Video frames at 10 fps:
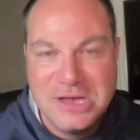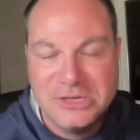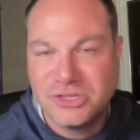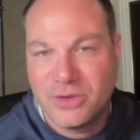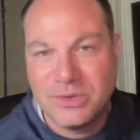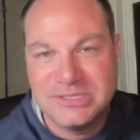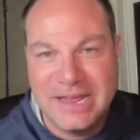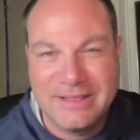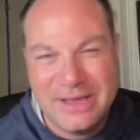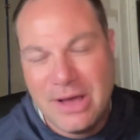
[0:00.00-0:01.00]
So there wasn't any
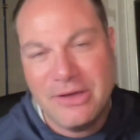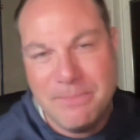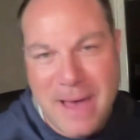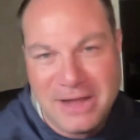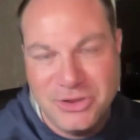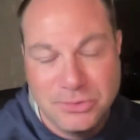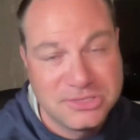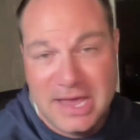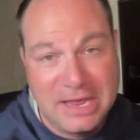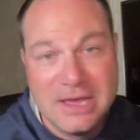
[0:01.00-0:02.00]
like, I'll get back to you. It was
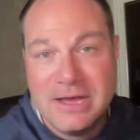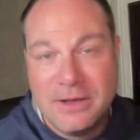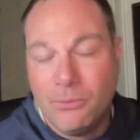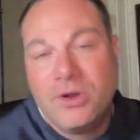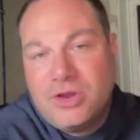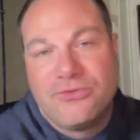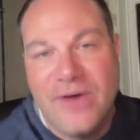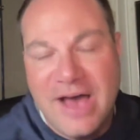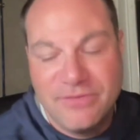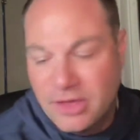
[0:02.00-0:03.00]
like, what are your
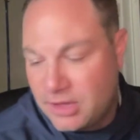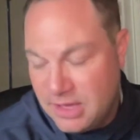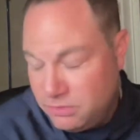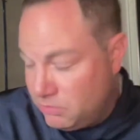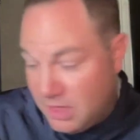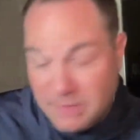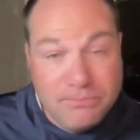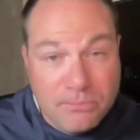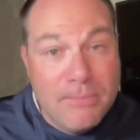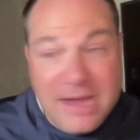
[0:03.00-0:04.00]
5? They're like,
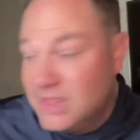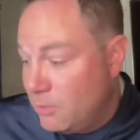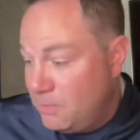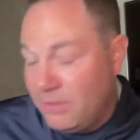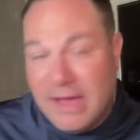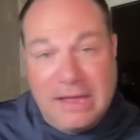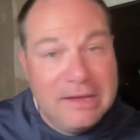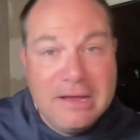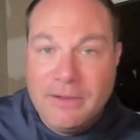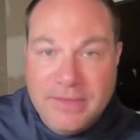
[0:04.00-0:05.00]
and many of them would be like,
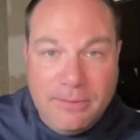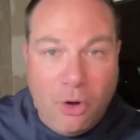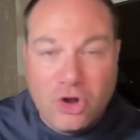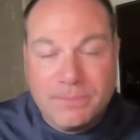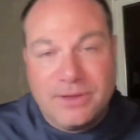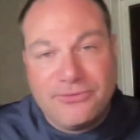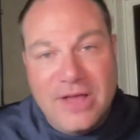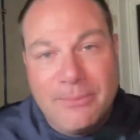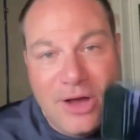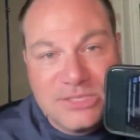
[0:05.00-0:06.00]
they'd hold up their
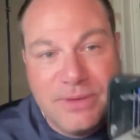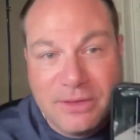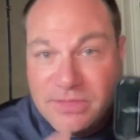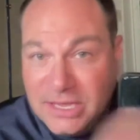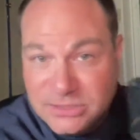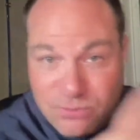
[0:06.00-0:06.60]
fly box, be like, these